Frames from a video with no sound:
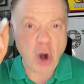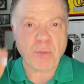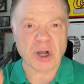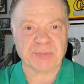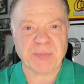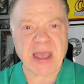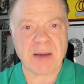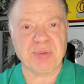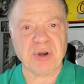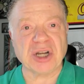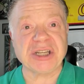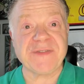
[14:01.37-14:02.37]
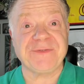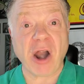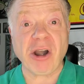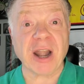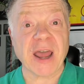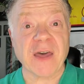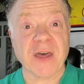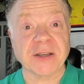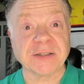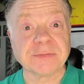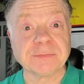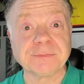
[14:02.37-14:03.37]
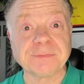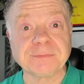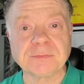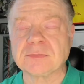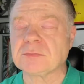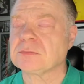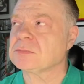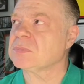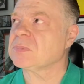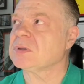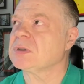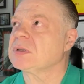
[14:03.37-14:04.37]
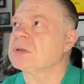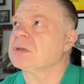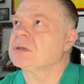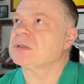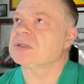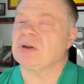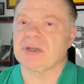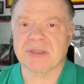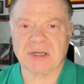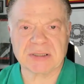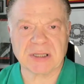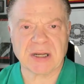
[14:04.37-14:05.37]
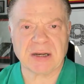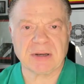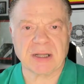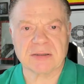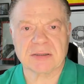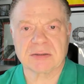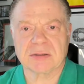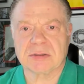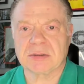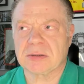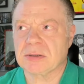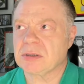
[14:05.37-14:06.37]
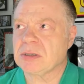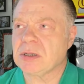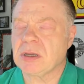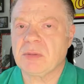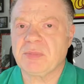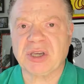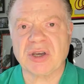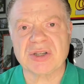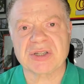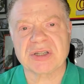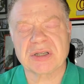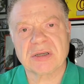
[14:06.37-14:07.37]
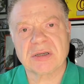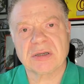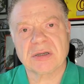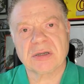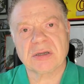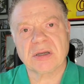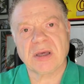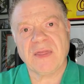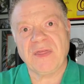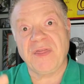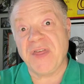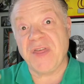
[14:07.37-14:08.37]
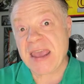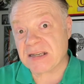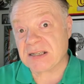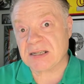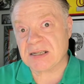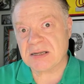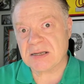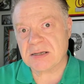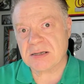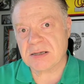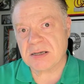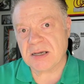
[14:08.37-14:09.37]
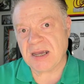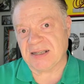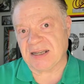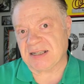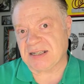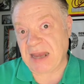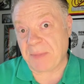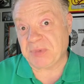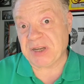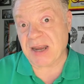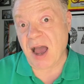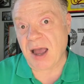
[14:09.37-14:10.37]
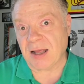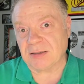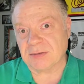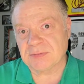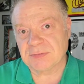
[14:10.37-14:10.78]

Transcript: must be a bloody foreigner then. Sorry, did I say that out loud? Because this is a sceptred isle.